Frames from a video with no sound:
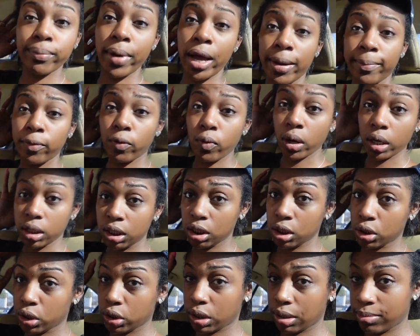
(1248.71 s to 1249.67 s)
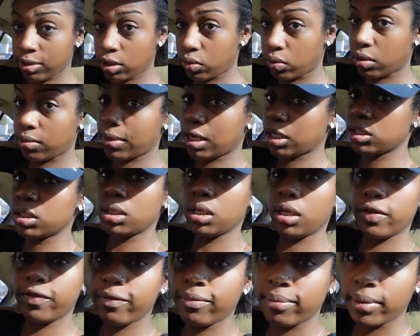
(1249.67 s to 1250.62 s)
my Milwaukee girl that be doing my
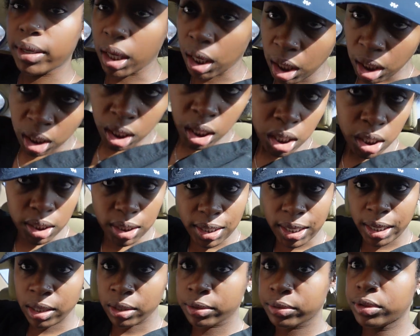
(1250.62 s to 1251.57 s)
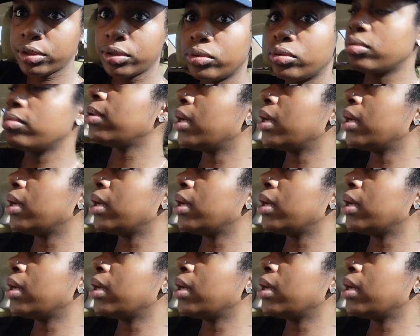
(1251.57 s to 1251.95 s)
stuff. But they gonna do